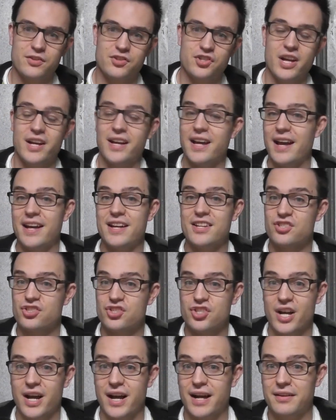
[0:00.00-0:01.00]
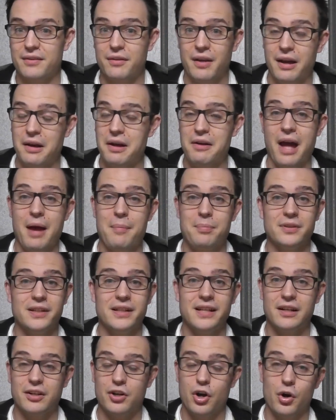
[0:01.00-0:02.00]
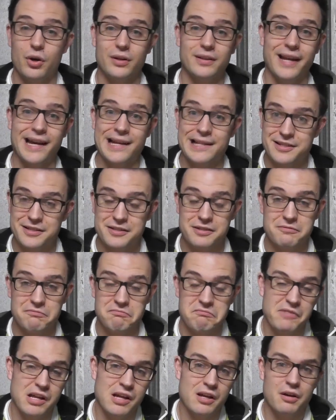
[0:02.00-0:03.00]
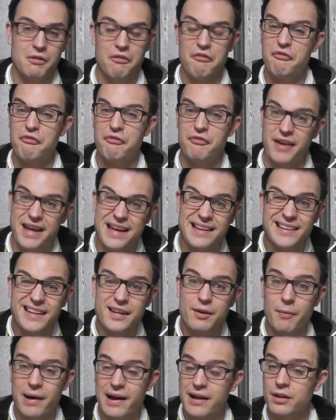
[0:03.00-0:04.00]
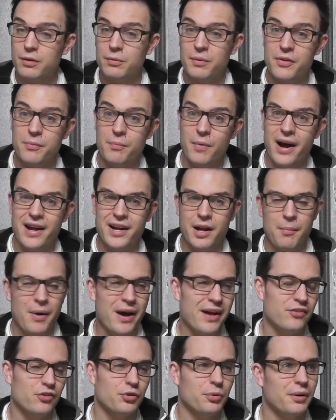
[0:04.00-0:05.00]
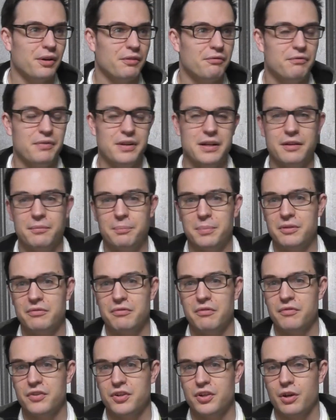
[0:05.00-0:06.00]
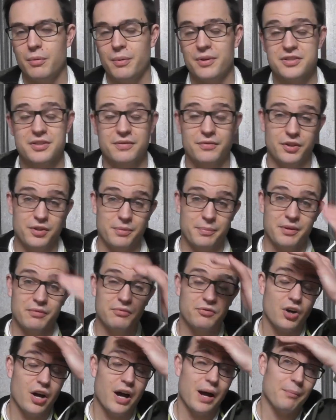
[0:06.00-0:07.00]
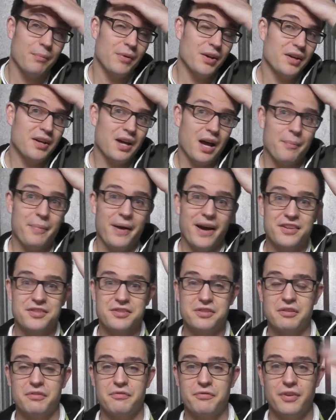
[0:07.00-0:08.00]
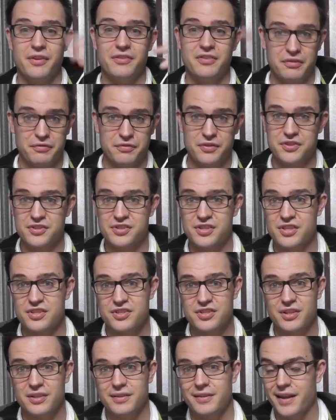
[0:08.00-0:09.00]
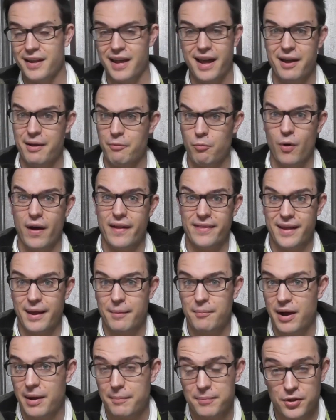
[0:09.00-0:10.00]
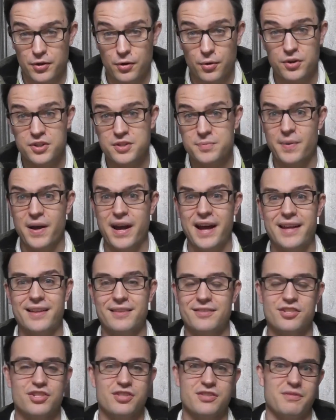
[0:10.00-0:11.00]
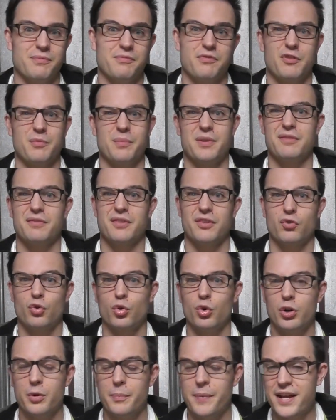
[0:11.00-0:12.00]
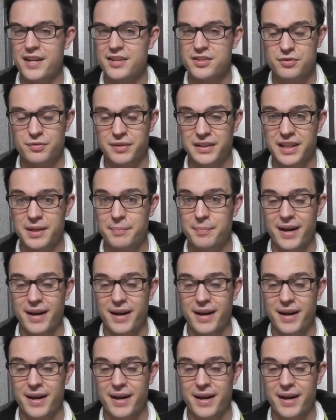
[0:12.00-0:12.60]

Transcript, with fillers: Check out his chart. Happily, it correlates fairly well with mine. I might do a video, bit of a video once I've got a bit of time about sort of the differences and what that might be caused by, and just for a bit of a talk piece, really.